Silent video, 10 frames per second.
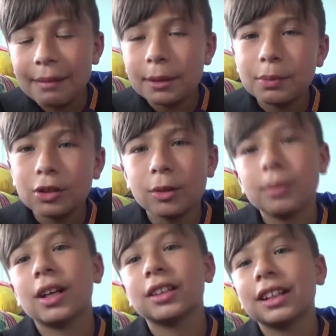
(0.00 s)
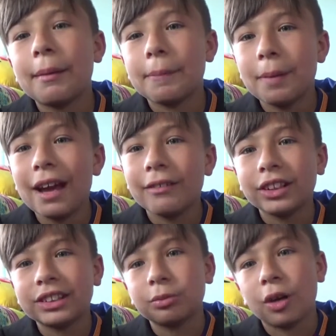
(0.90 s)
I'm a pure blood, and my
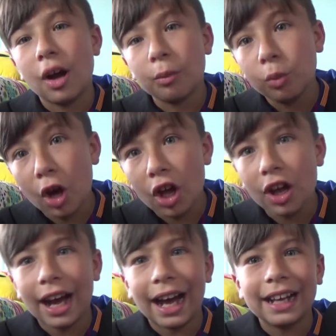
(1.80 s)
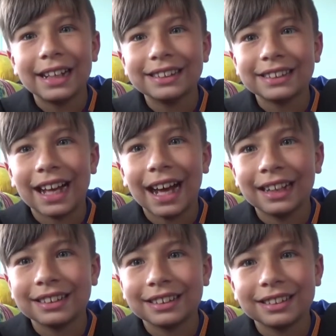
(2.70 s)
parents were Alice
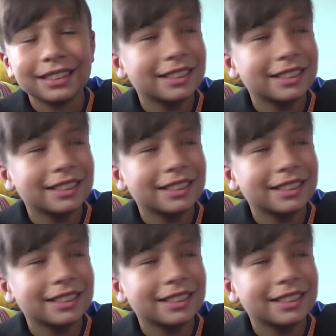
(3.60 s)
and...